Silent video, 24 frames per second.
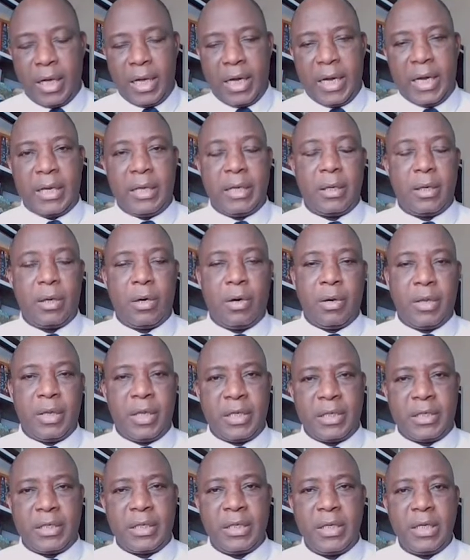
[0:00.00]
and
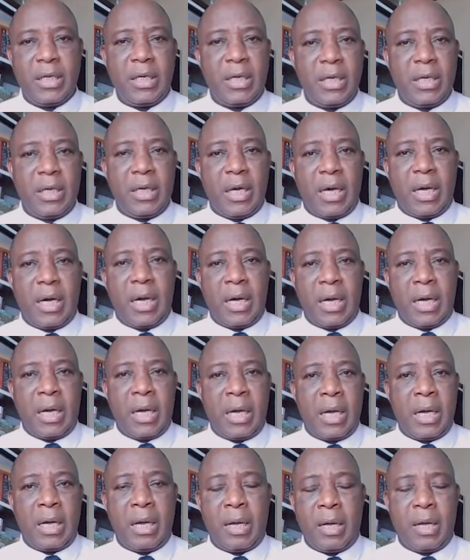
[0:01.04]
others,
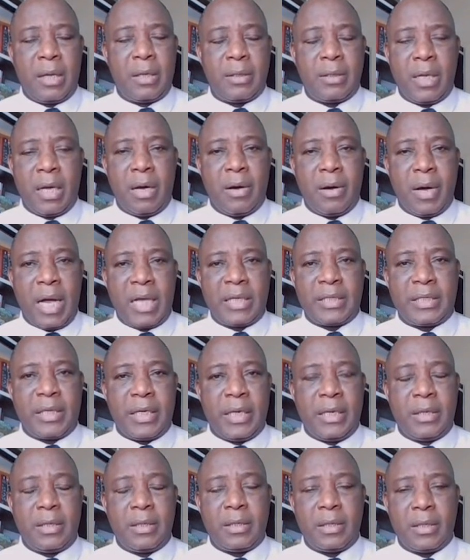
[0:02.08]
now
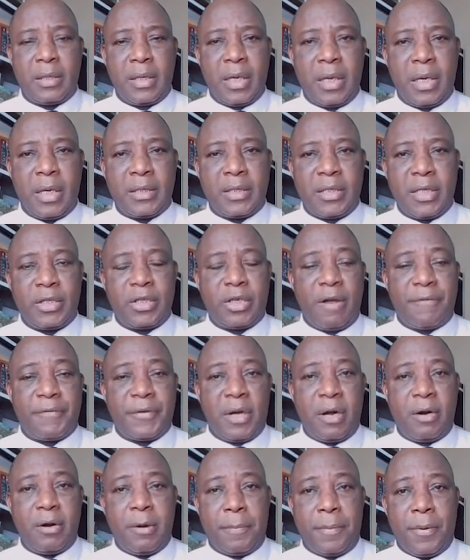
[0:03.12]
asking Central
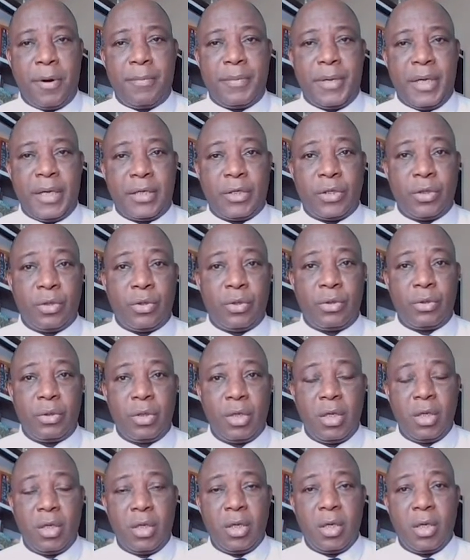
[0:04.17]
African Republic to
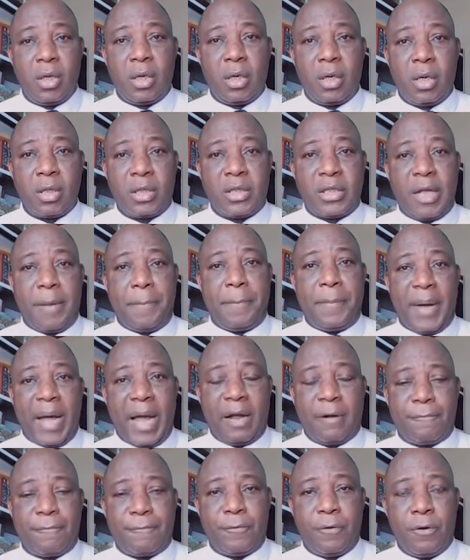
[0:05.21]
step
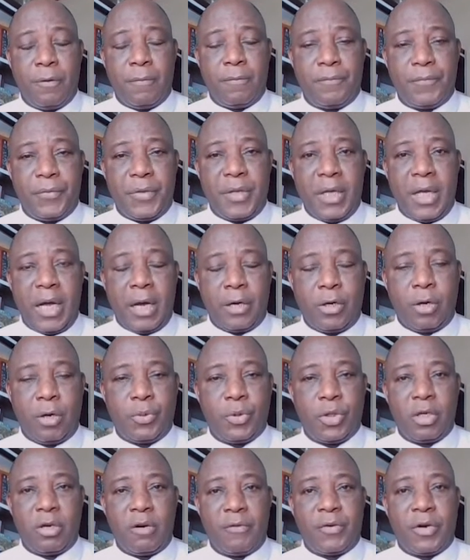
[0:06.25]
back from the
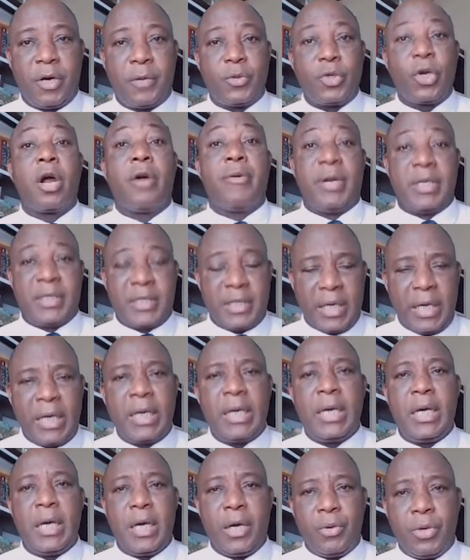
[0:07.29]
adoption of
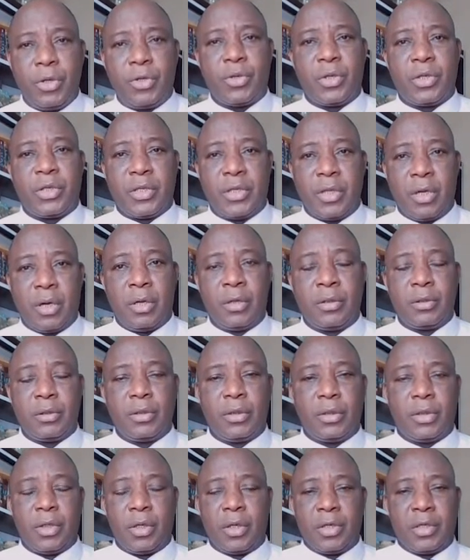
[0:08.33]
cryptocurrency, which was done
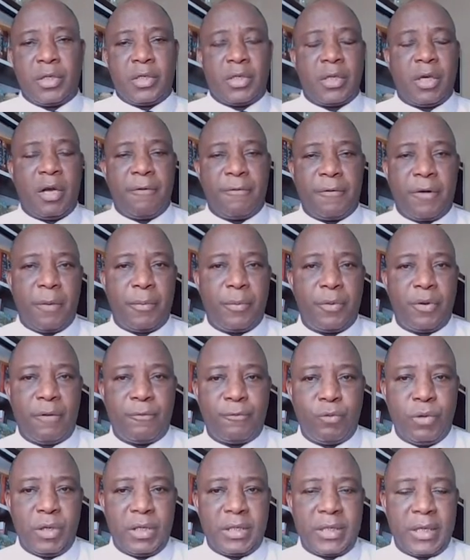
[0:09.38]
just a couple
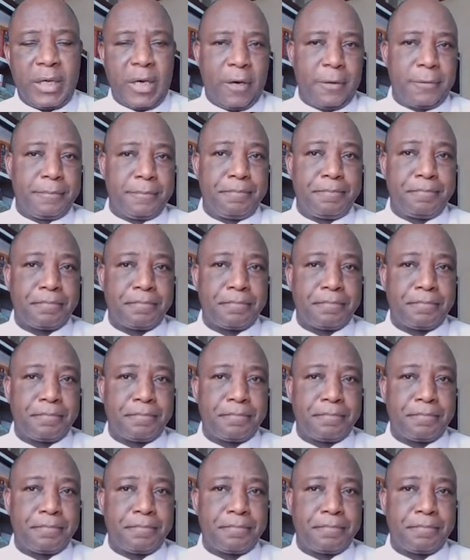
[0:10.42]
of weeks ago.